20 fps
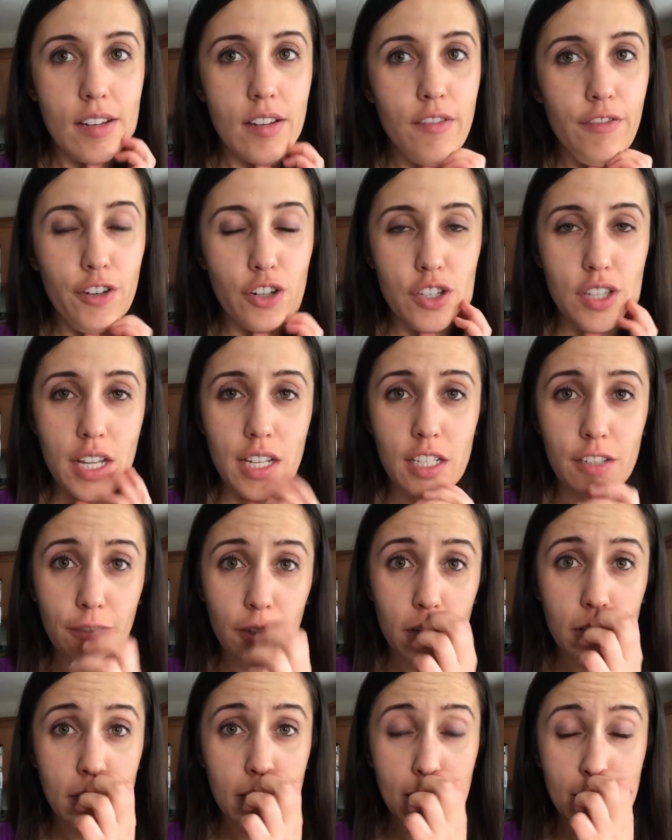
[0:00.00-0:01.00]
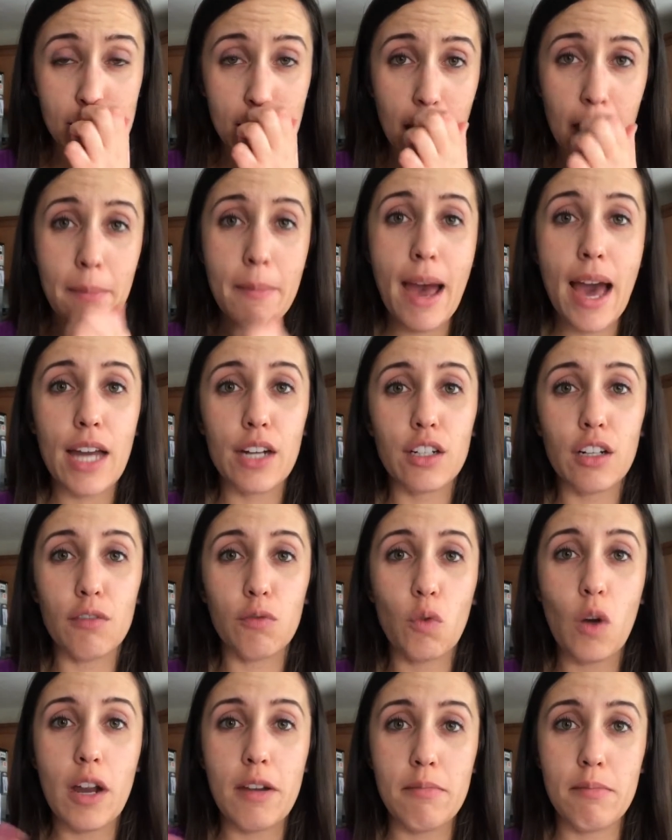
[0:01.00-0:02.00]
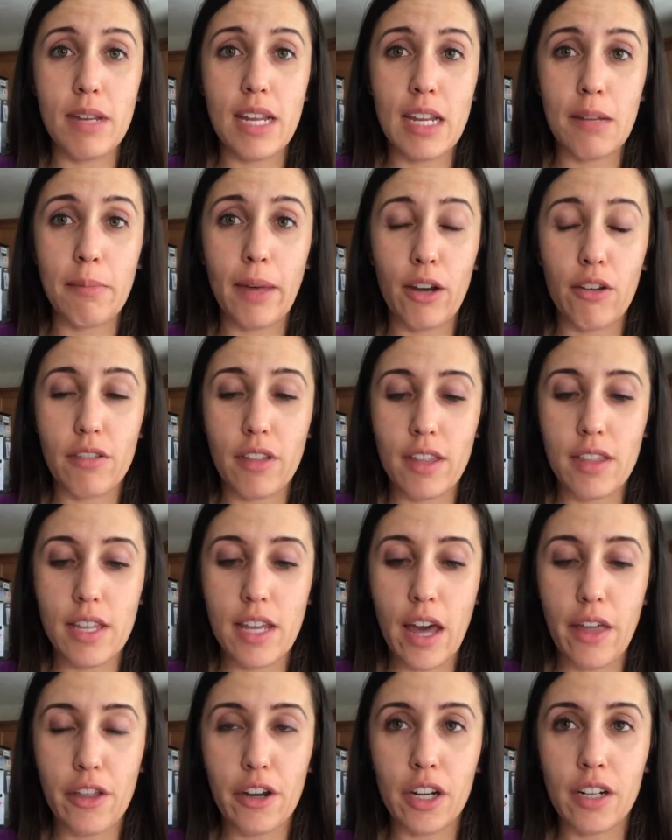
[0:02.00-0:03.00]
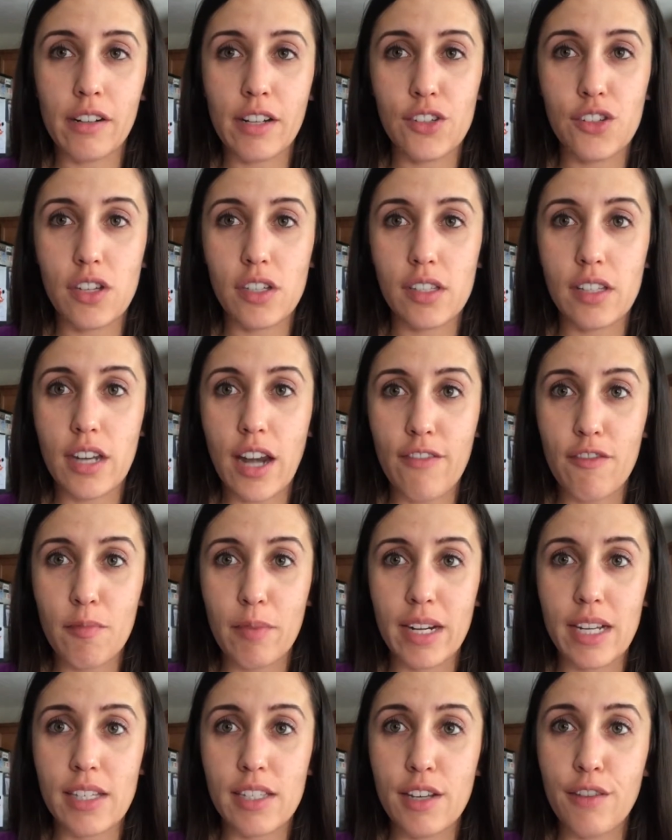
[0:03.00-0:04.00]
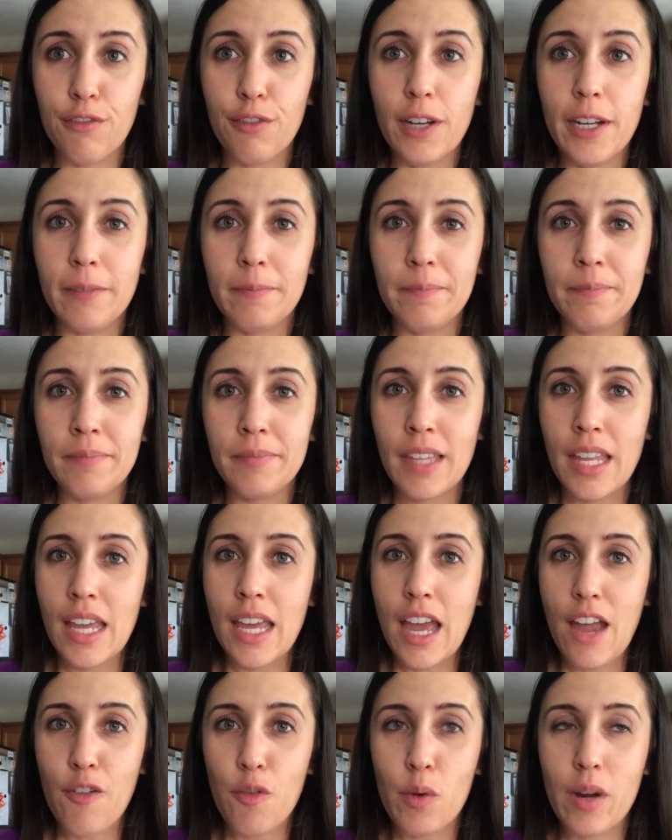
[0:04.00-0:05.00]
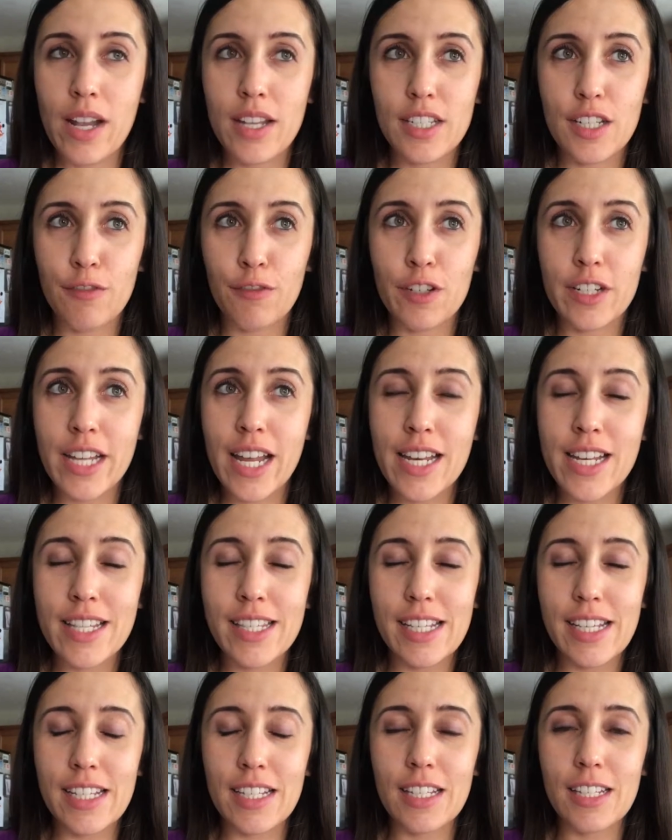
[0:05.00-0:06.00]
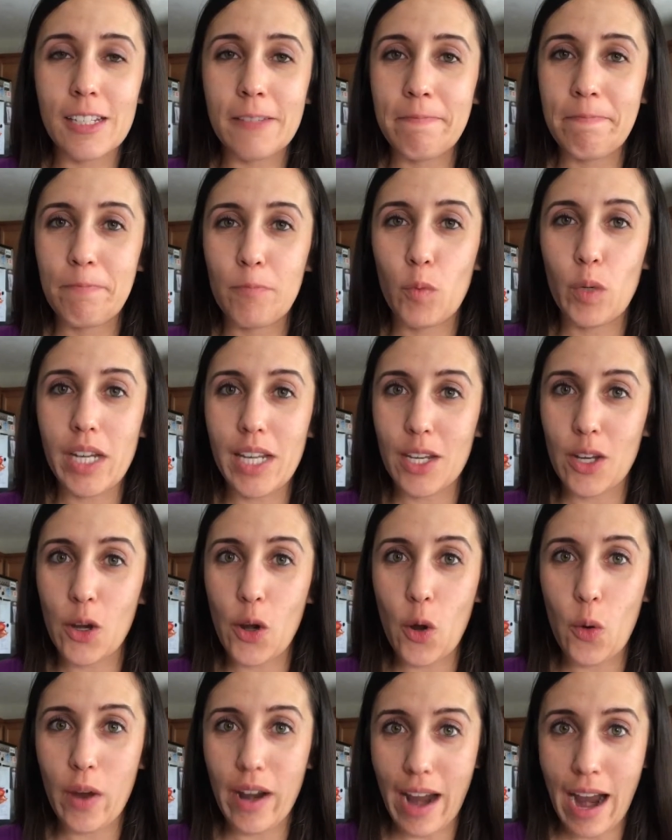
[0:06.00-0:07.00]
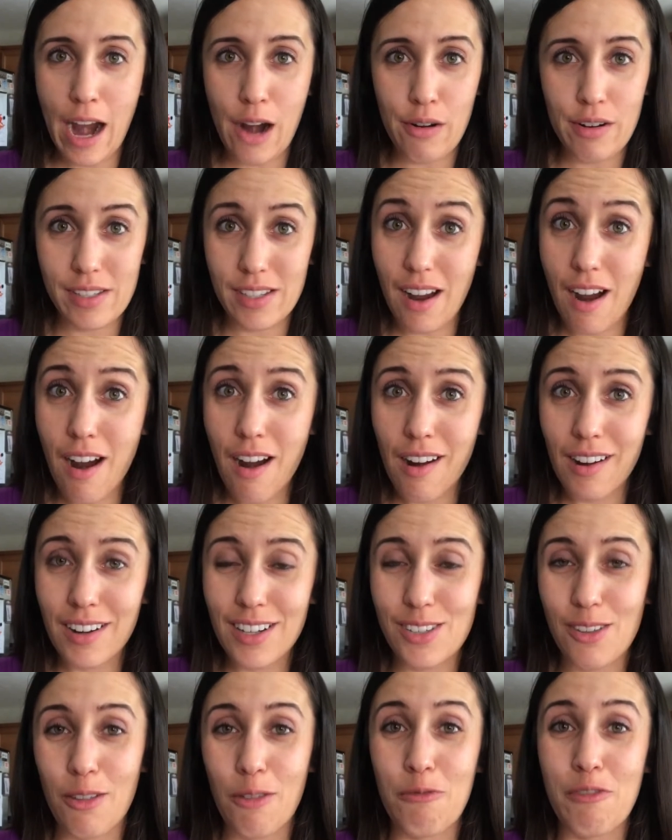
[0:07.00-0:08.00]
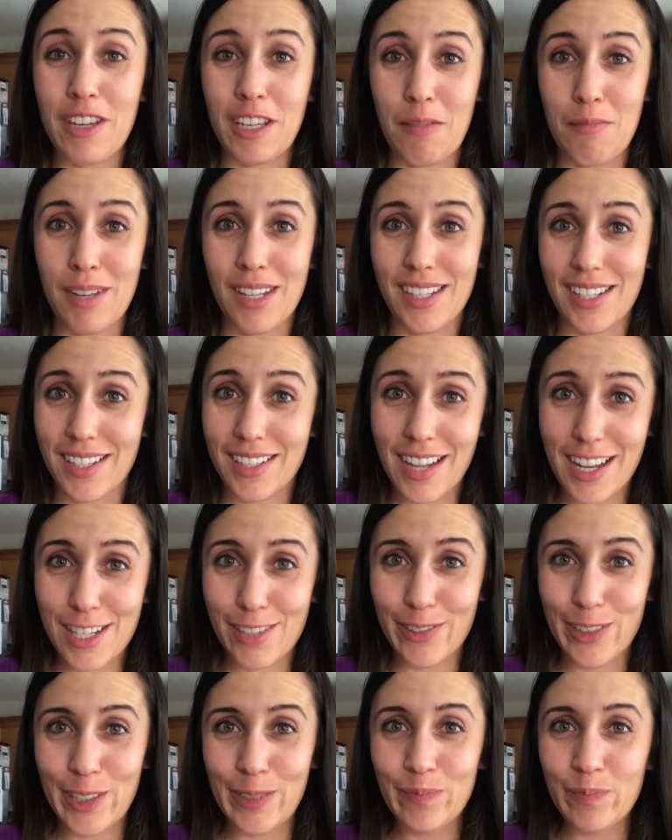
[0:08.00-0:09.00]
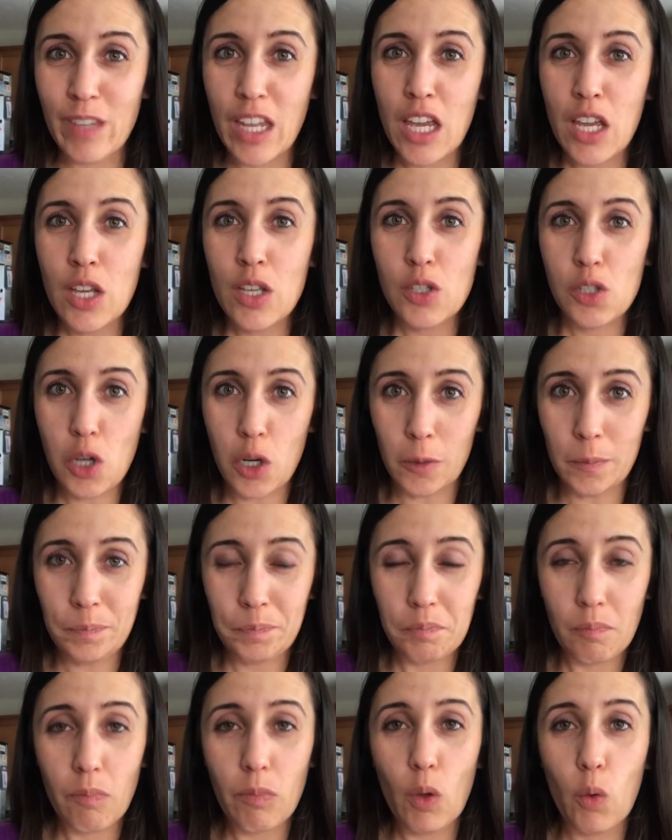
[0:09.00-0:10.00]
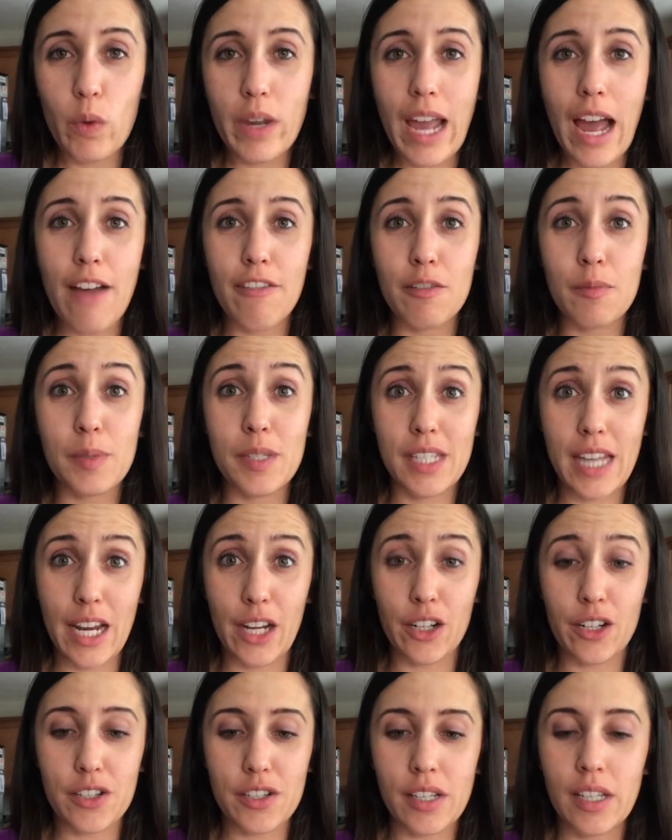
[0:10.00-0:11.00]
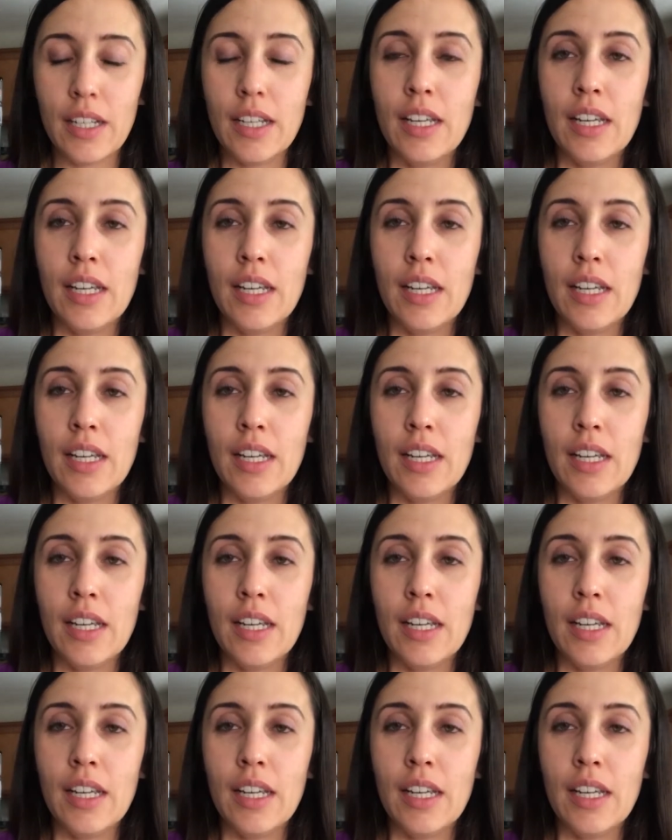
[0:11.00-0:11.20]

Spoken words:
First things first, it's not a matter of one being better than the other. It's just that everybody's different. Everyone has different tendencies. We need to know what ours are so that we can be successful. So we have abstainers.